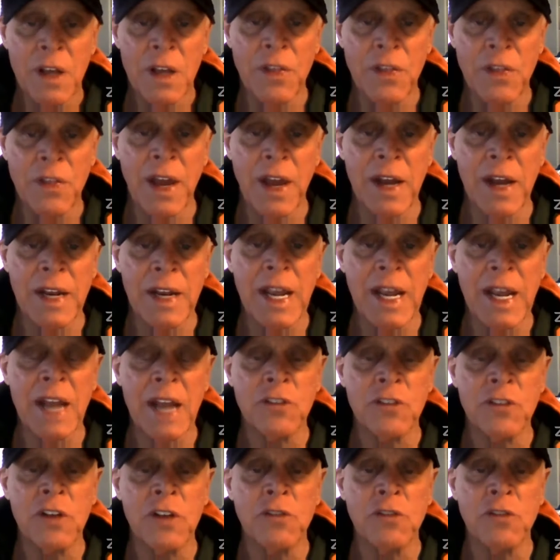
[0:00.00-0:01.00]
that he
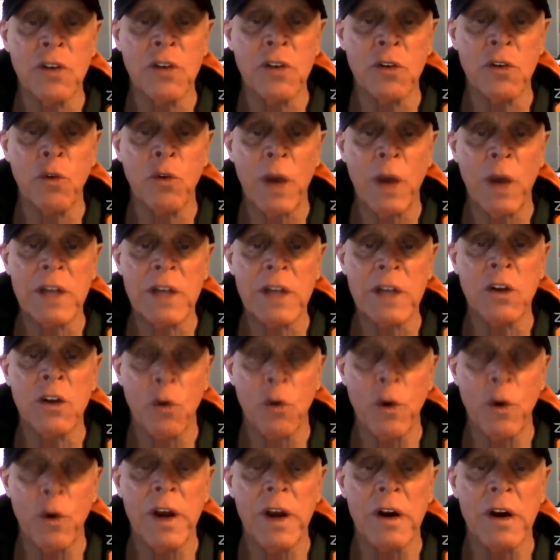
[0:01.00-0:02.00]
had such a great
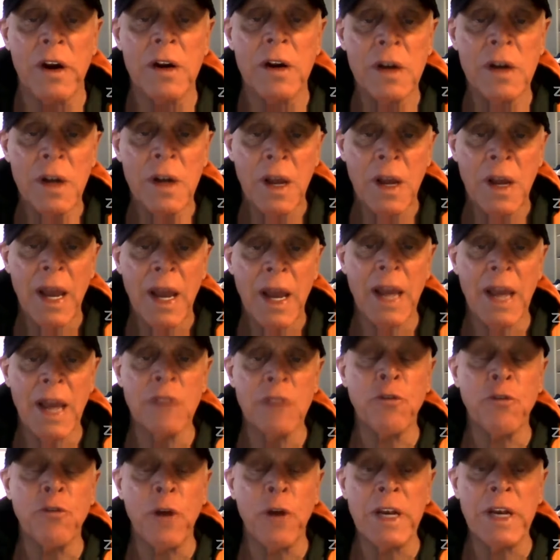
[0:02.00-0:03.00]
career. And
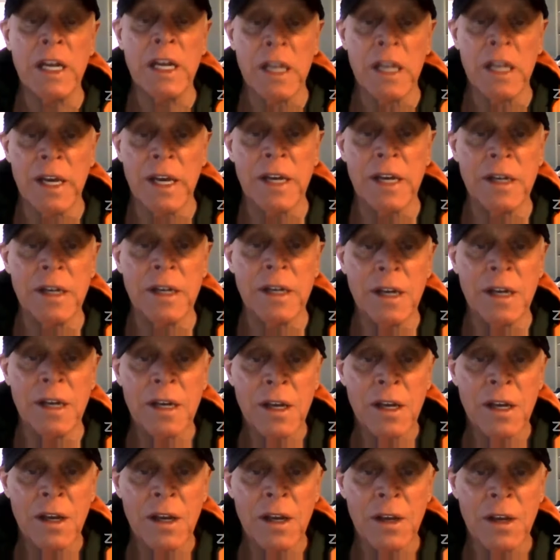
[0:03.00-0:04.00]
Freddie Lynn,
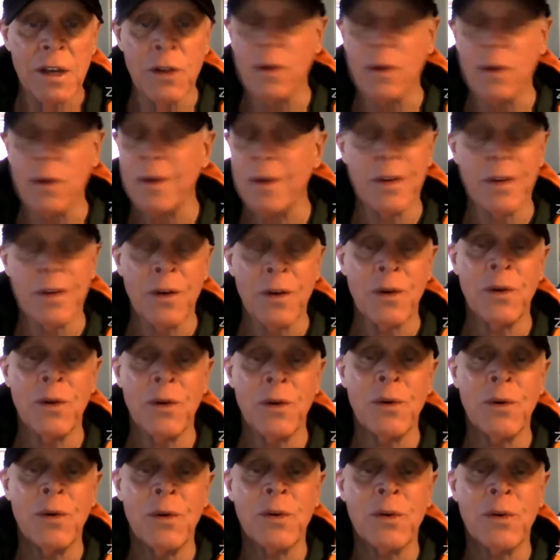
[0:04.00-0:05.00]

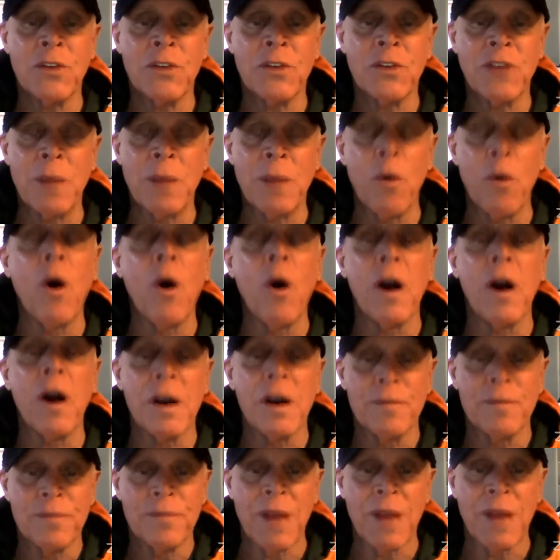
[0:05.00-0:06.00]
who could say
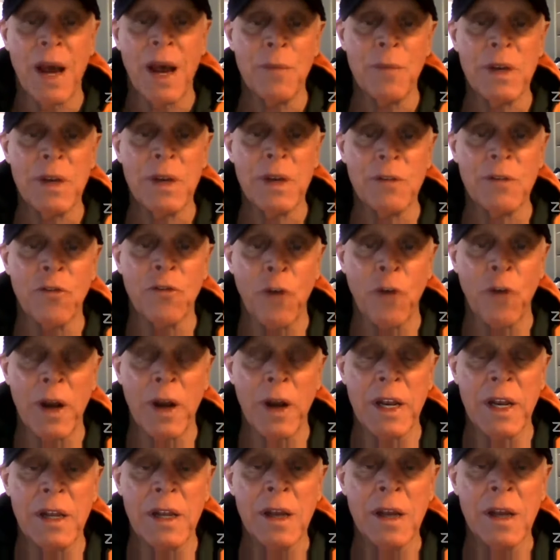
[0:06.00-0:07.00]
more? I mean,
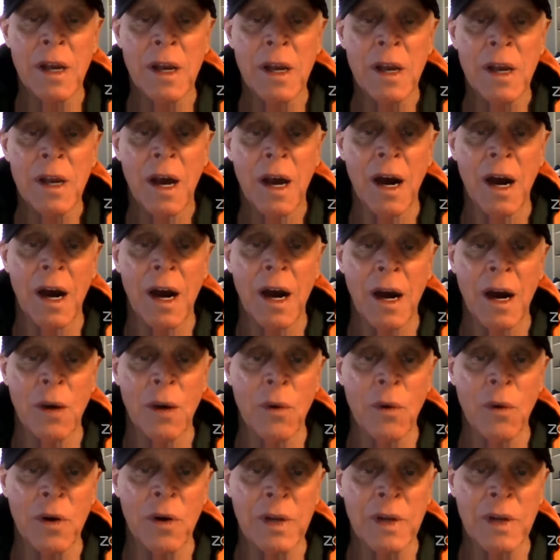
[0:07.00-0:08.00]
Freddie
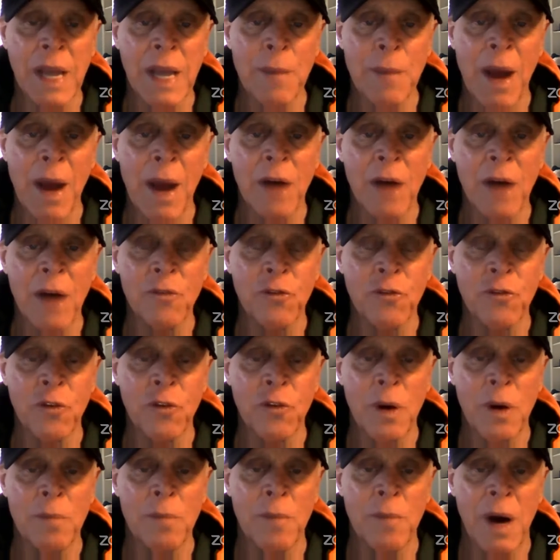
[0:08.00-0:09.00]
came out
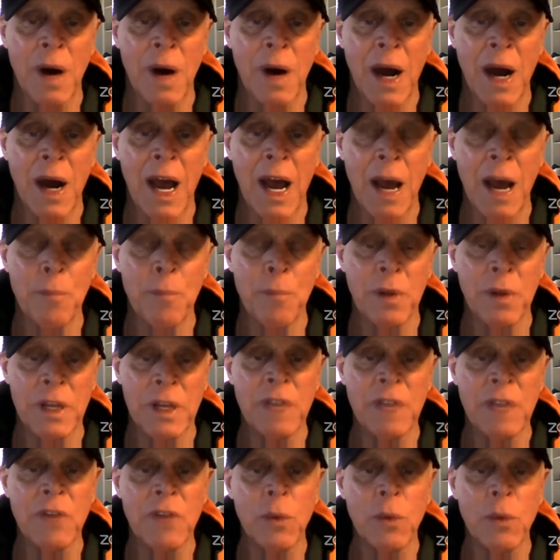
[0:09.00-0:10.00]
from, I
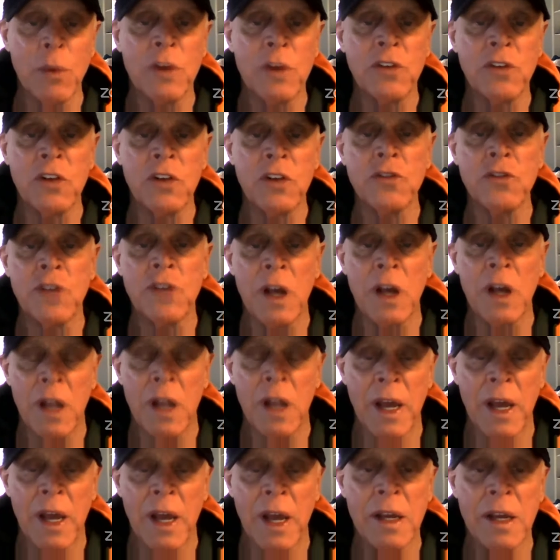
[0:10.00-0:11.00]
believe he went to
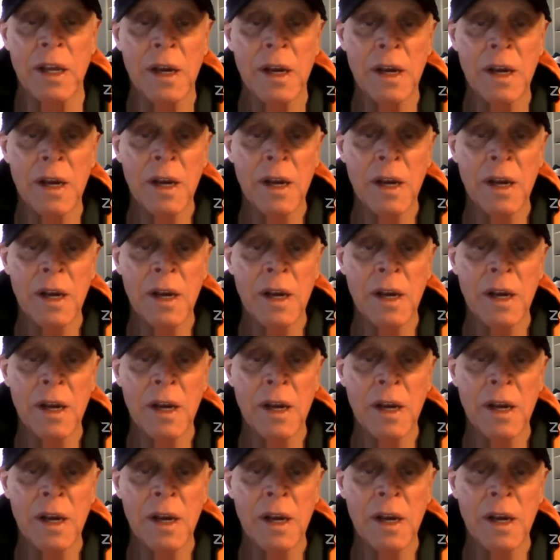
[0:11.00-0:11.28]
UCLA